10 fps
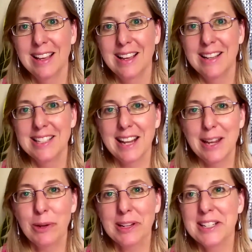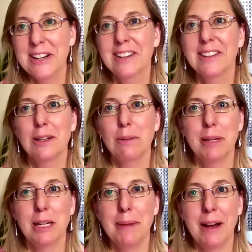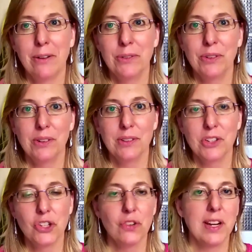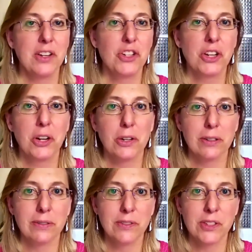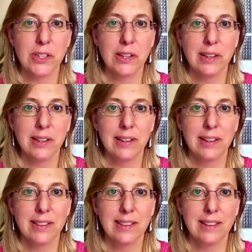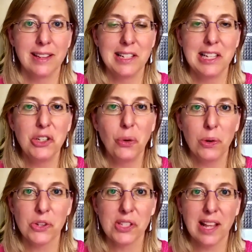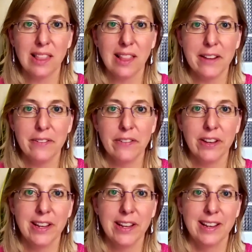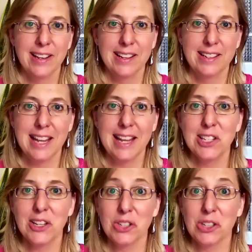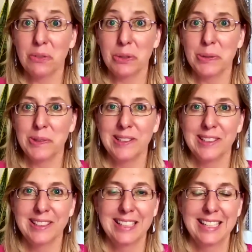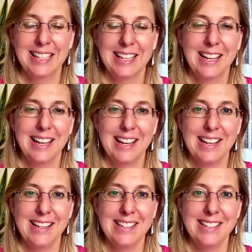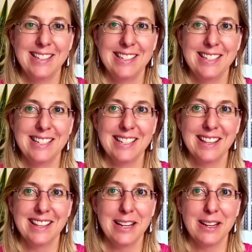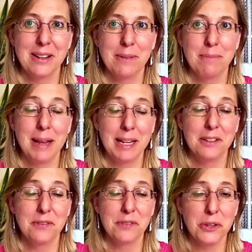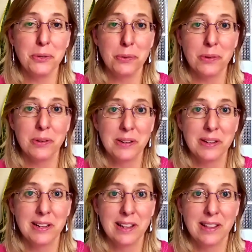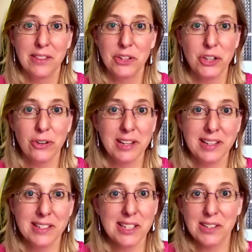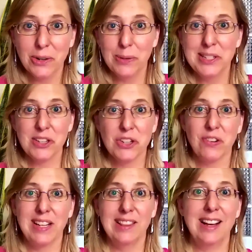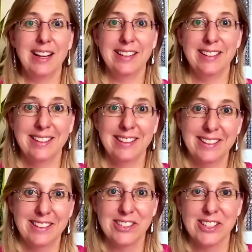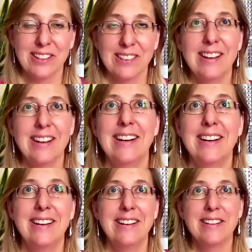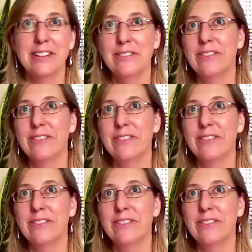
Today, we're going to talk a little bit about the strange curves and detours that life takes us through. And like many of you, the journey isn't always a straight line. There's a lot of